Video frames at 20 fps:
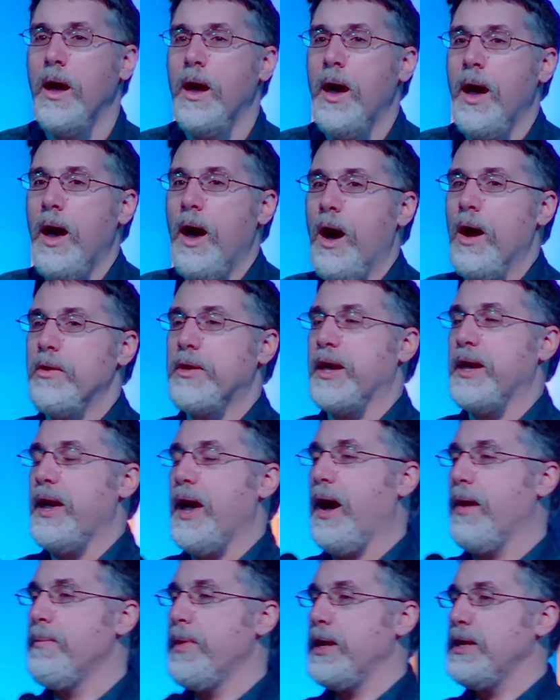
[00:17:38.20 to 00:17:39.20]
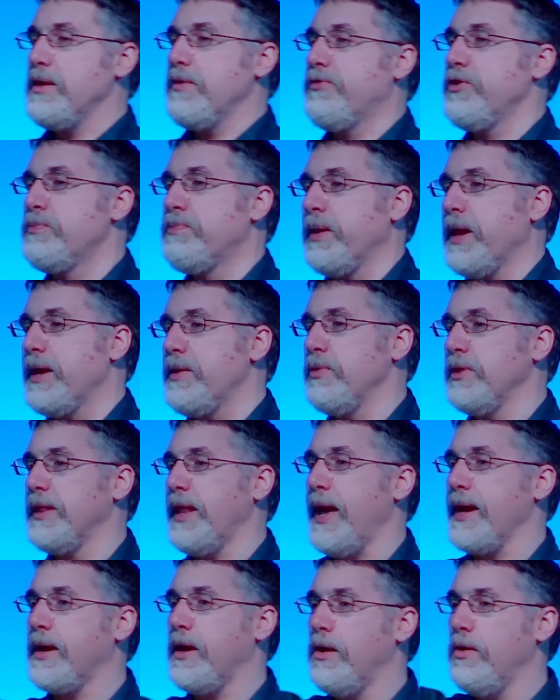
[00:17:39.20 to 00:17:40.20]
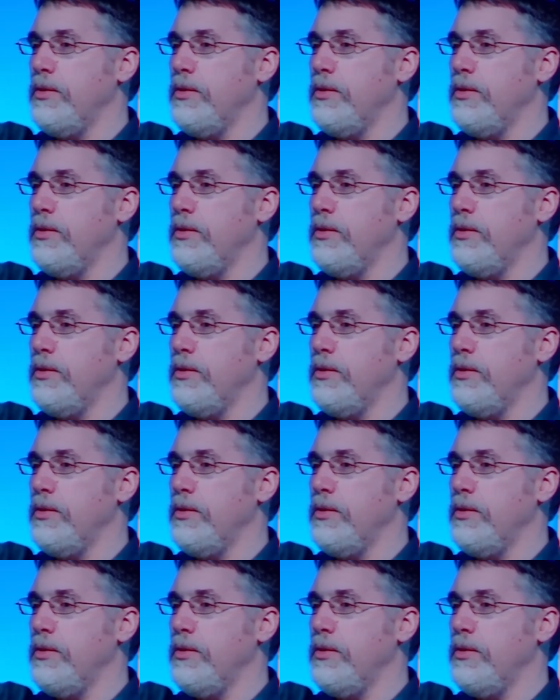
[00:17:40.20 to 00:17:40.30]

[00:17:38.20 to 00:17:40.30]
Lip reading: Okay, how many of you play with Lego?